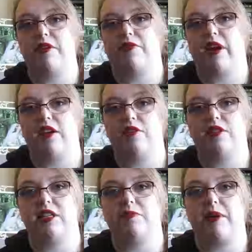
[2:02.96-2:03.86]
friend who
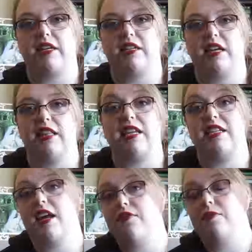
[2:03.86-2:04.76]
was expecting. They
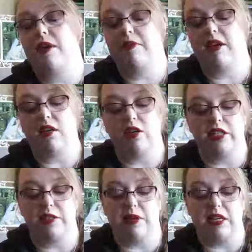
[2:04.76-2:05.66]
did have the baby on
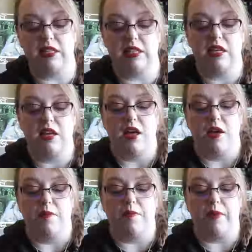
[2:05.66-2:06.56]
Christmas,
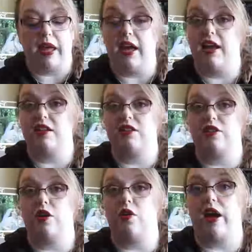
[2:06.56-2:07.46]
and
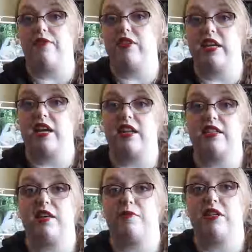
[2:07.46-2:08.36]
so everything got to
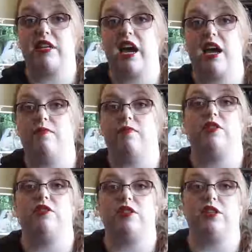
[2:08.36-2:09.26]
them on time,
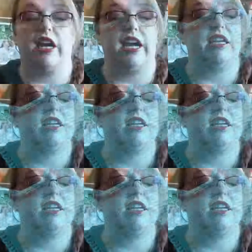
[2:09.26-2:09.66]
which was great.